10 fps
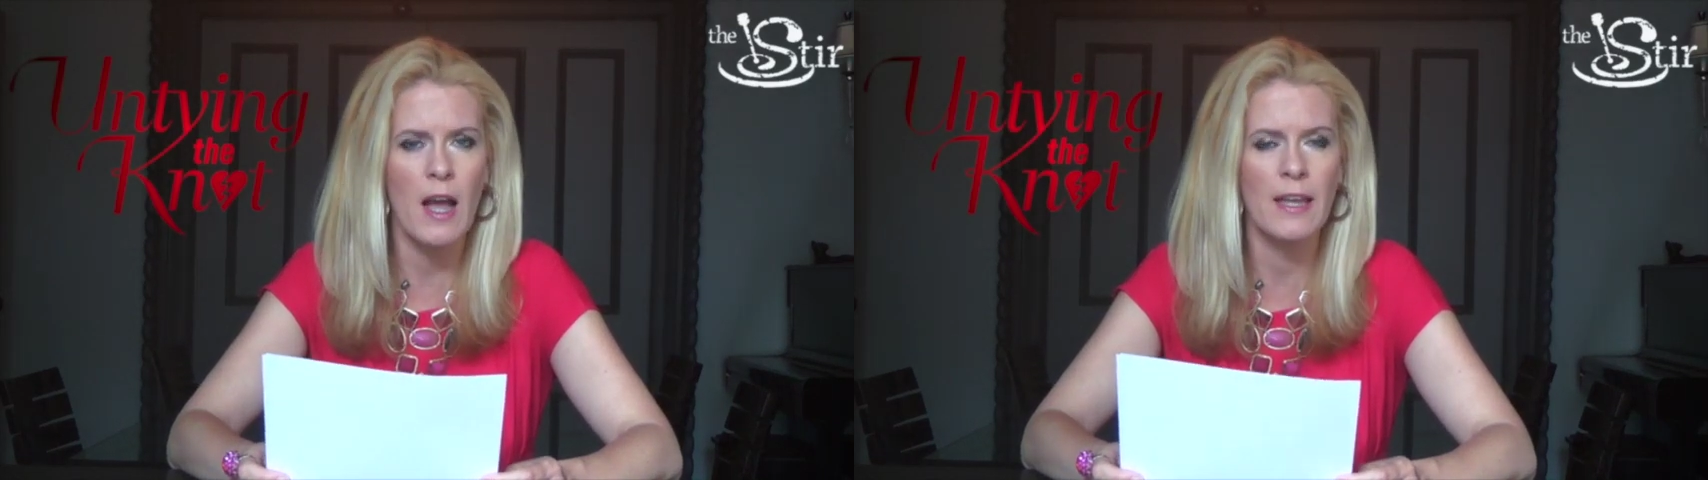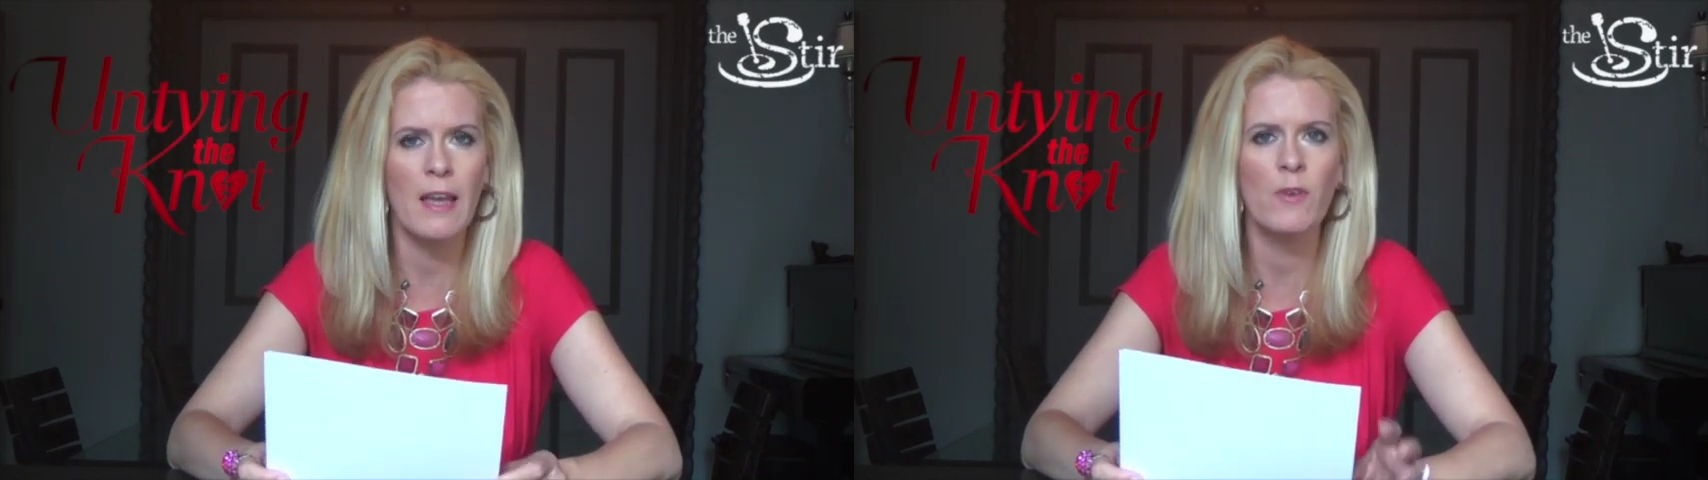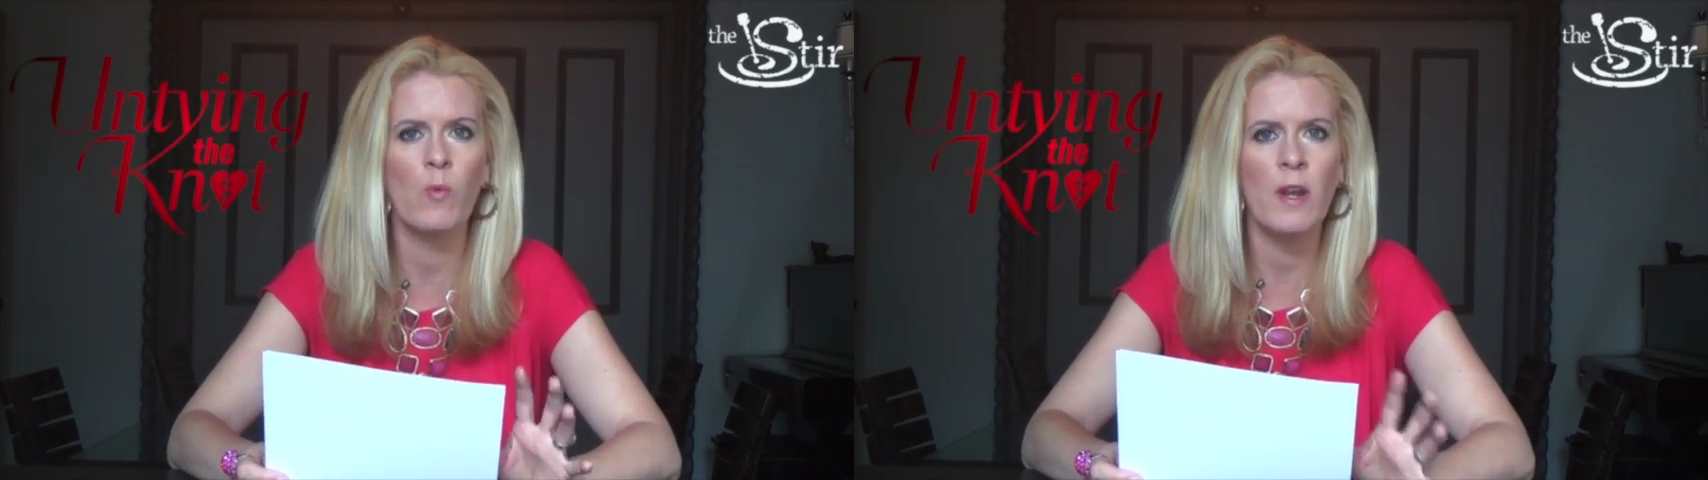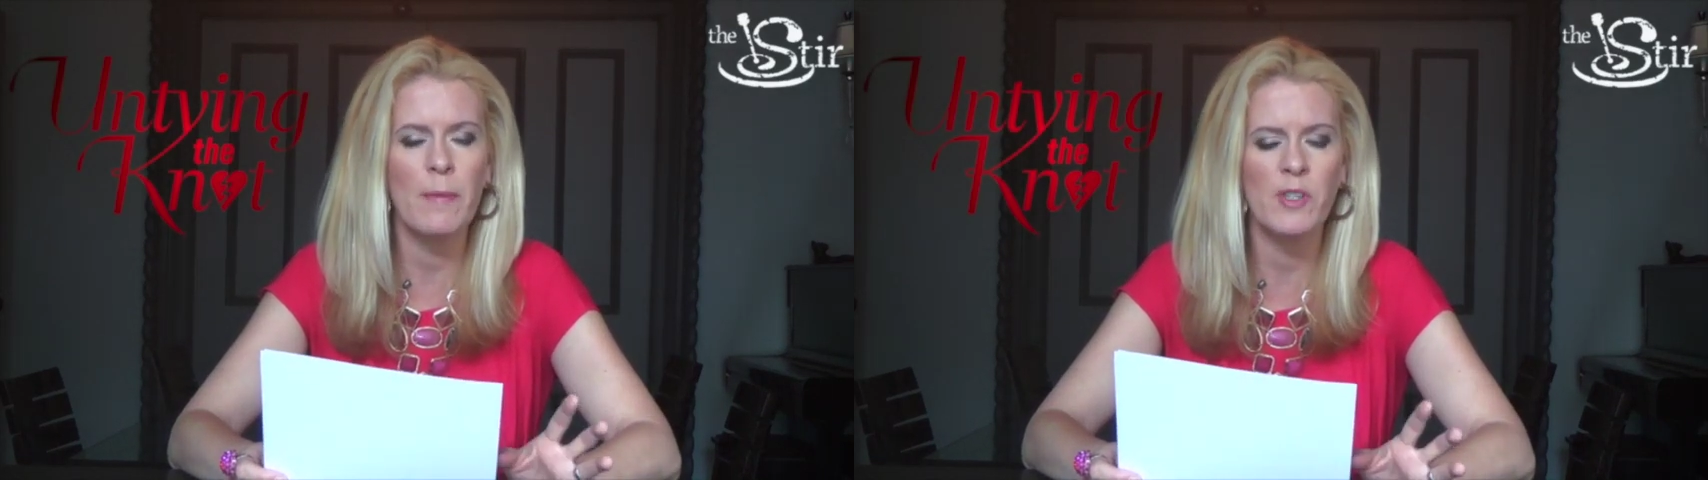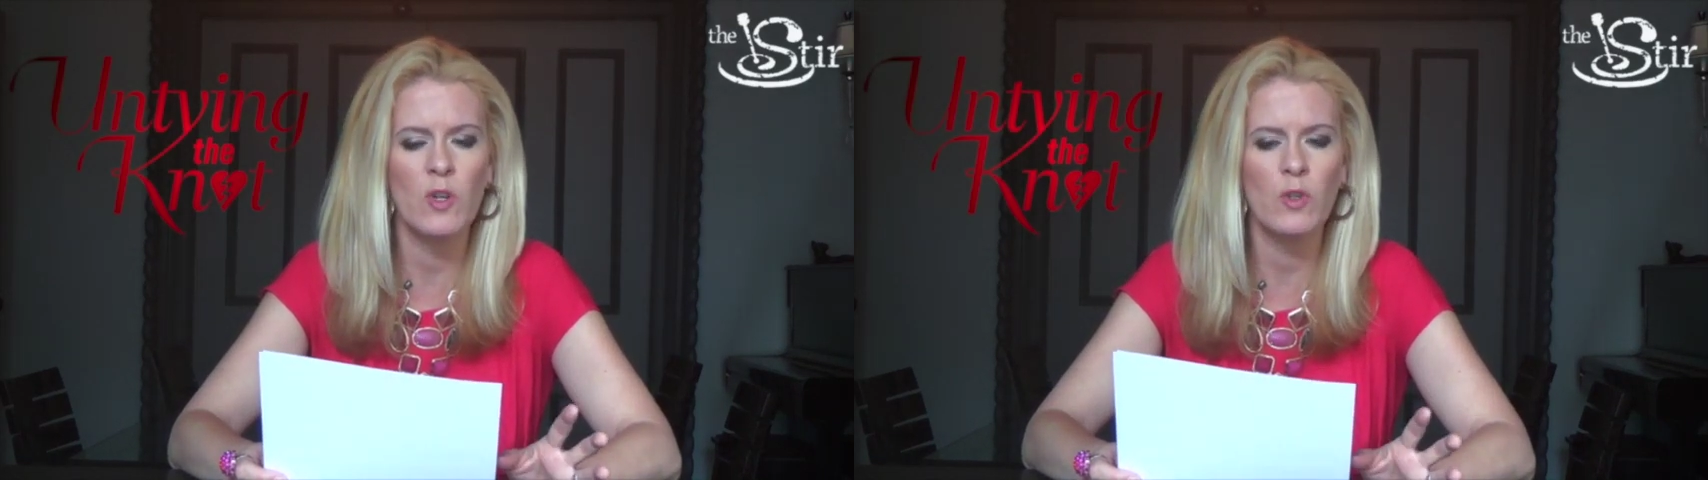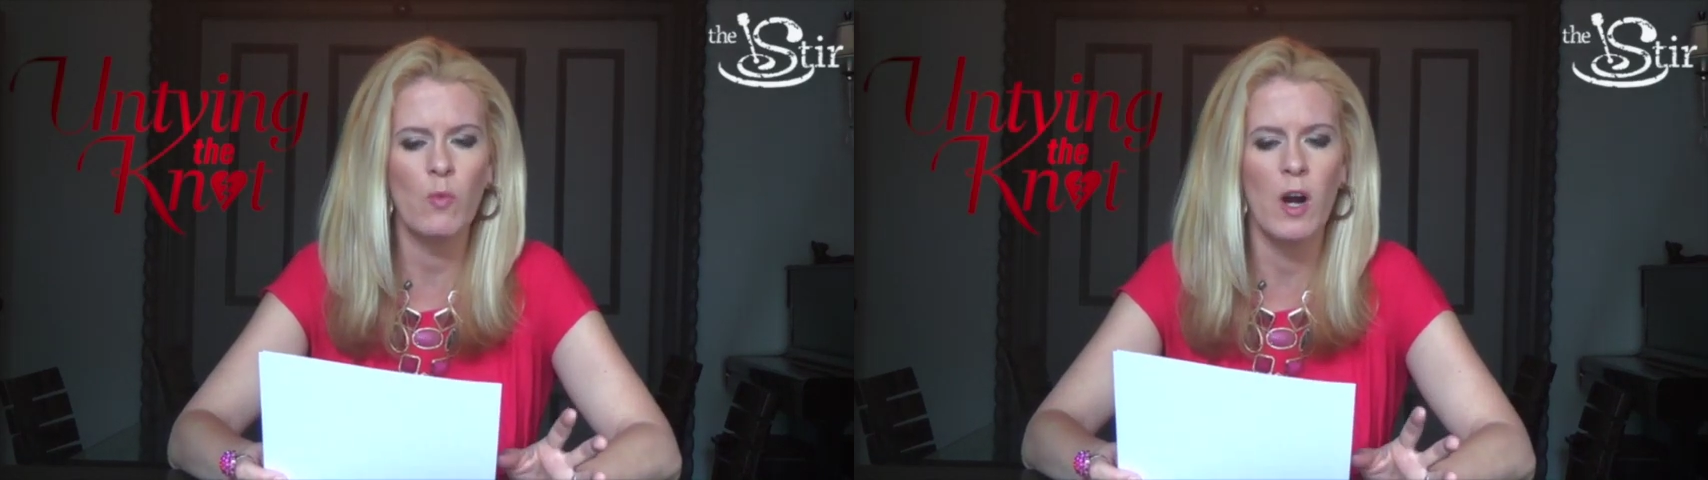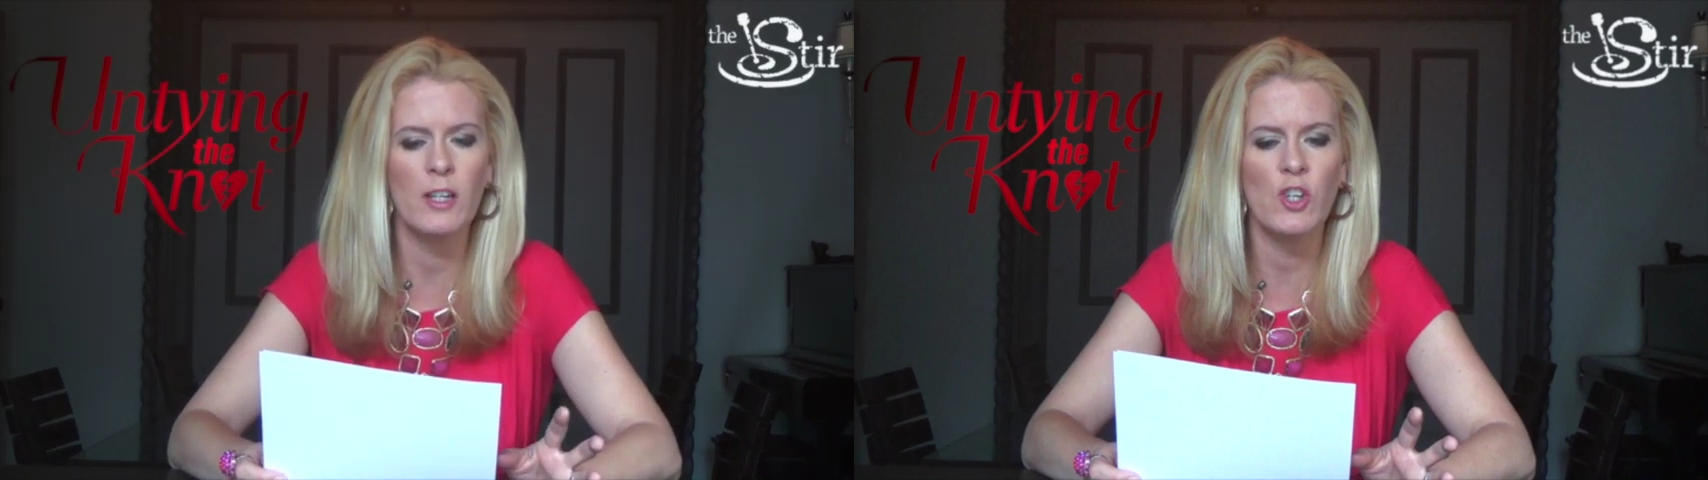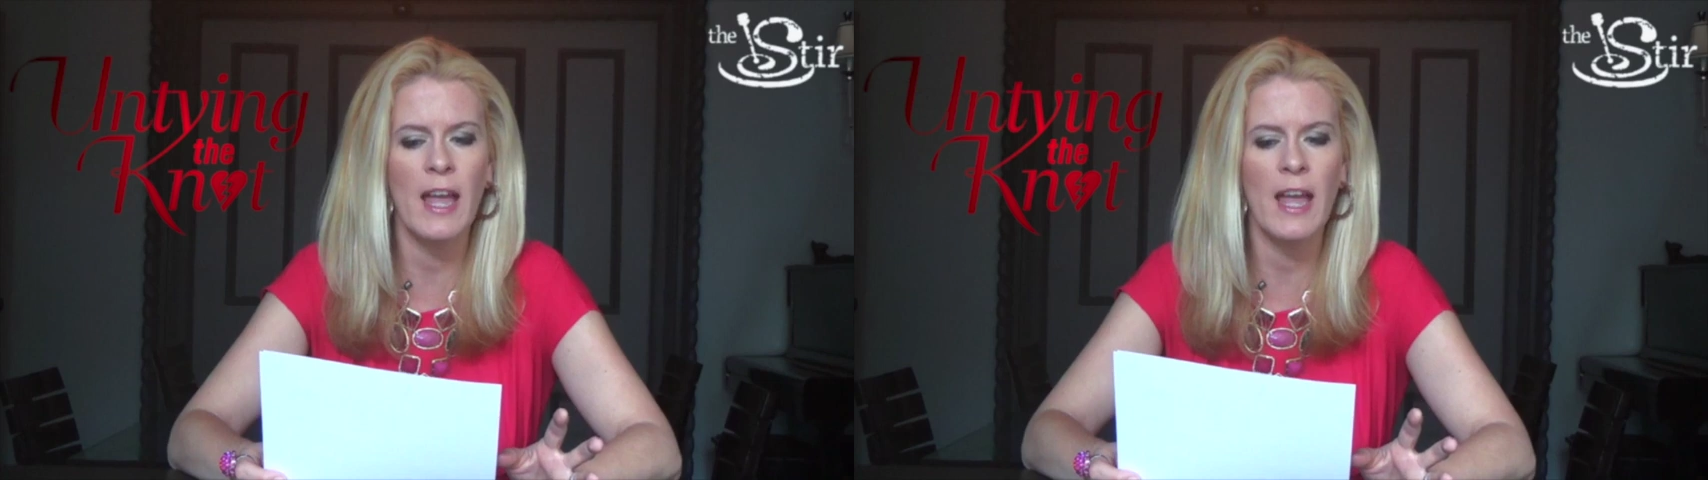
I gave it one episode to watch,